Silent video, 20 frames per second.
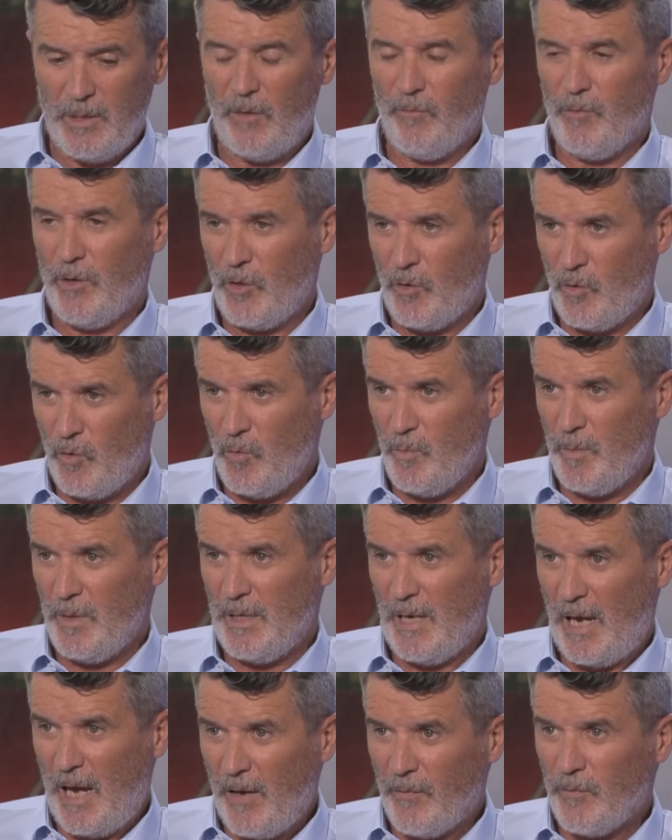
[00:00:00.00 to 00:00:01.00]
that
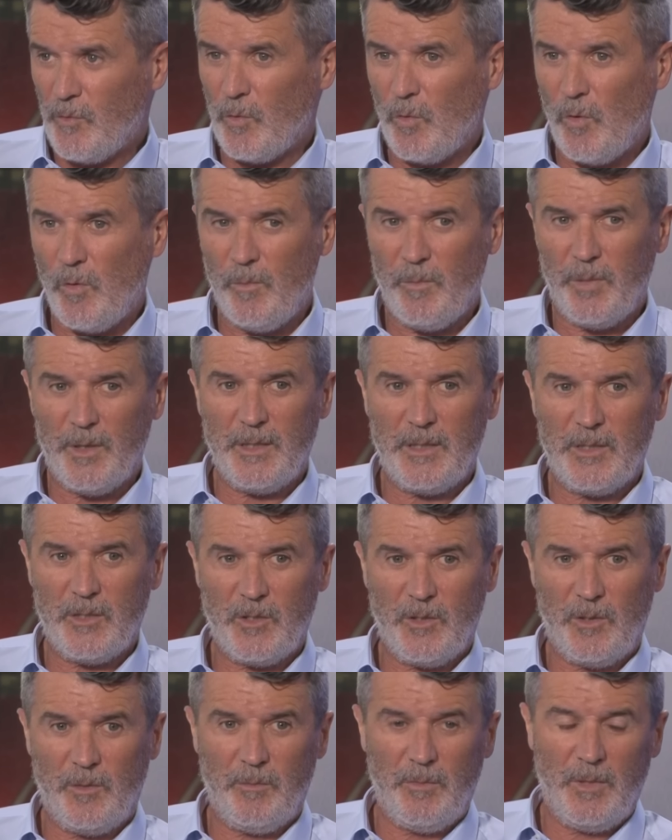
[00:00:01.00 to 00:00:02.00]
recruitment, they have to go out and buy
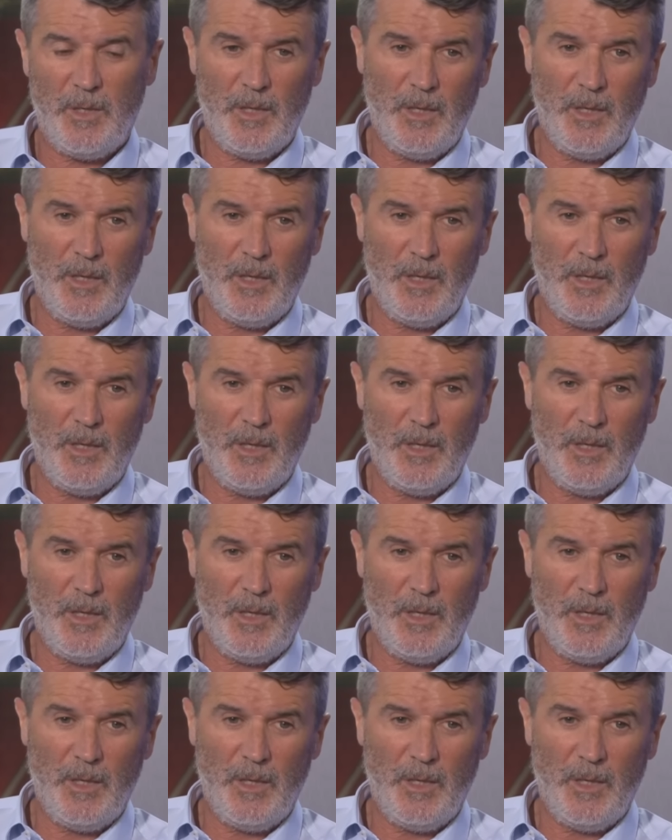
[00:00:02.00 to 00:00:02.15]
some.